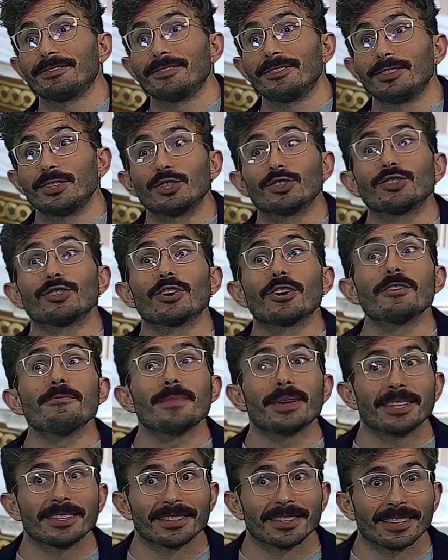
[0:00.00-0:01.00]

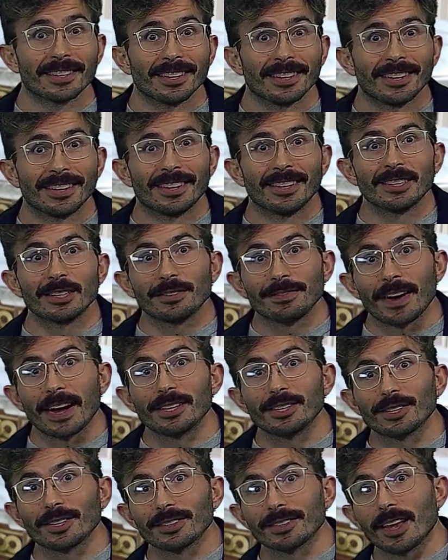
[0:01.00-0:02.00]
discernment to find
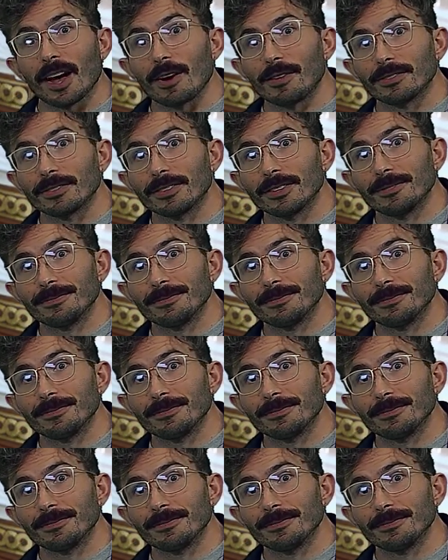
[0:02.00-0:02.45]
herself.